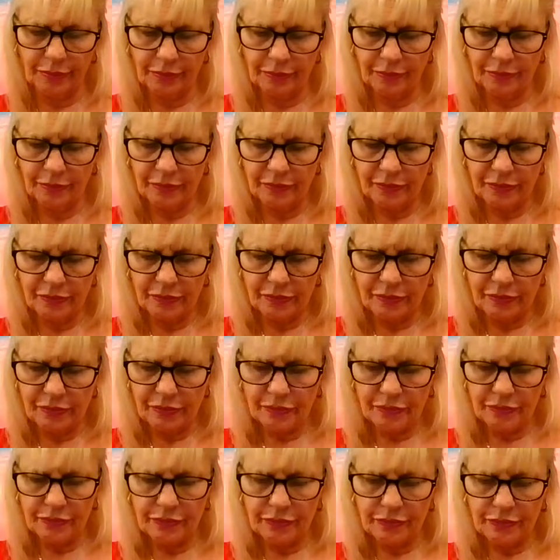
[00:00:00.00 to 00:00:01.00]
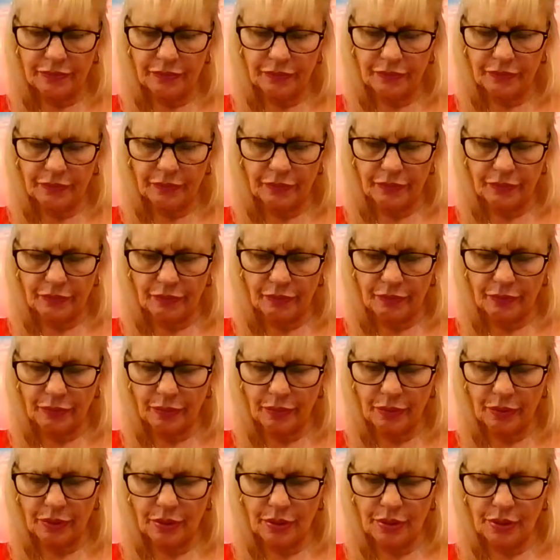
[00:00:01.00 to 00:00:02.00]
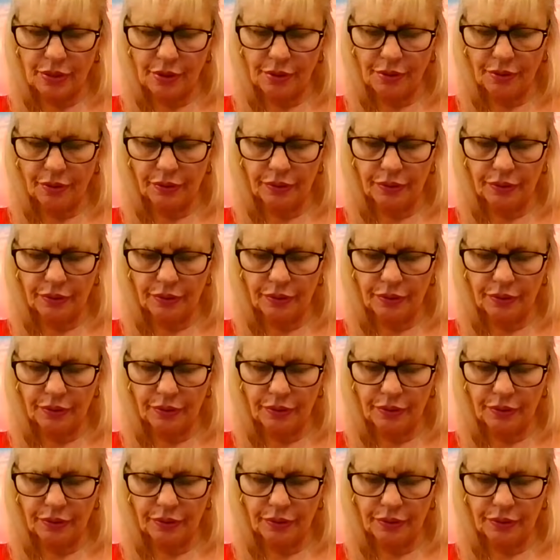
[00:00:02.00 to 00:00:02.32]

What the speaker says: (no one is talking)